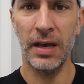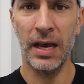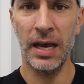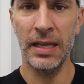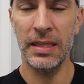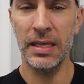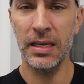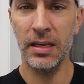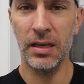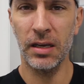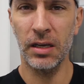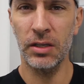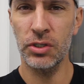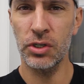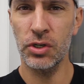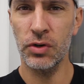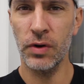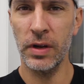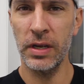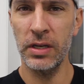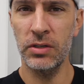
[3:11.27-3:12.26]
I think, a
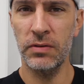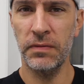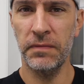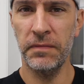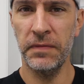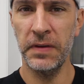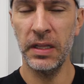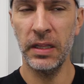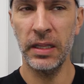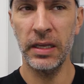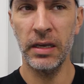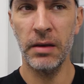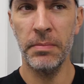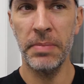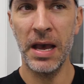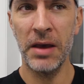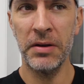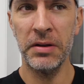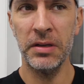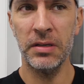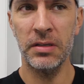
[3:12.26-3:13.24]
strange feeling
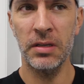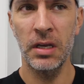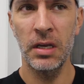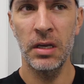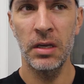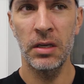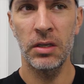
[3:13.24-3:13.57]
about it.